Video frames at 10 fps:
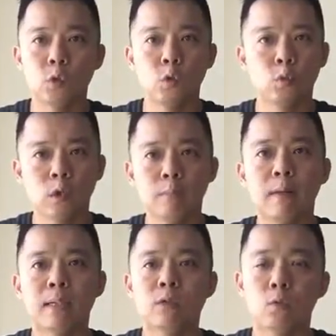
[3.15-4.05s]
Do you want
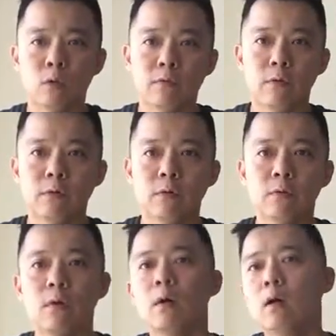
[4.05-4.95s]
money to work for
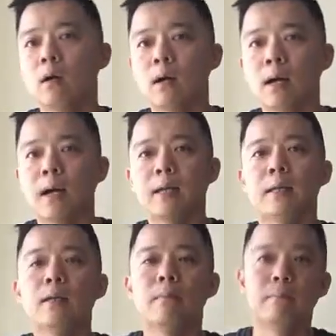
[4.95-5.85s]
you? Hi,
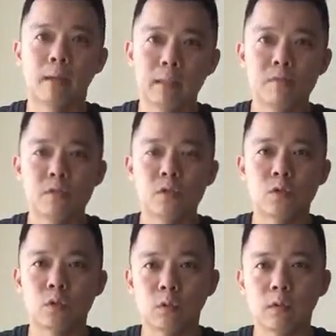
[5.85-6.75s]
my name is
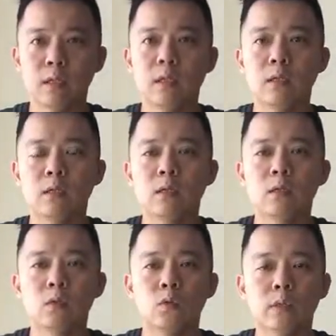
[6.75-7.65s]
Yong Li.
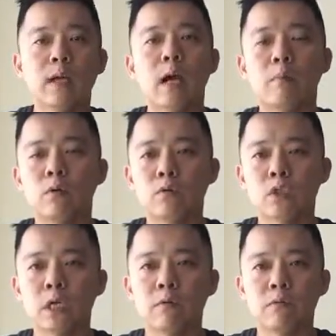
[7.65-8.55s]
Today I'm going to
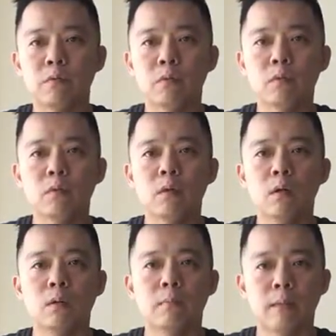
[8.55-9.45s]
share with you
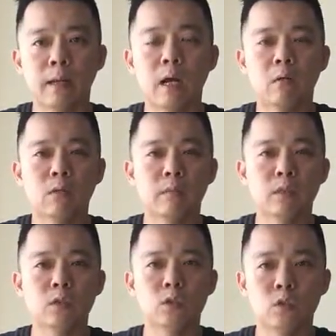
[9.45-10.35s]
my
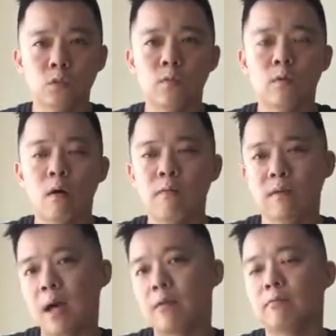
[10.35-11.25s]
ultimate truth of
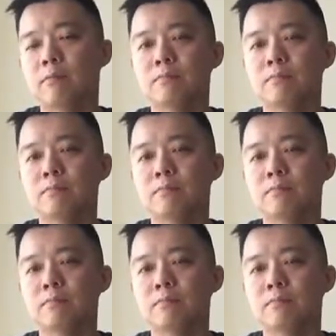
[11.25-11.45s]
life.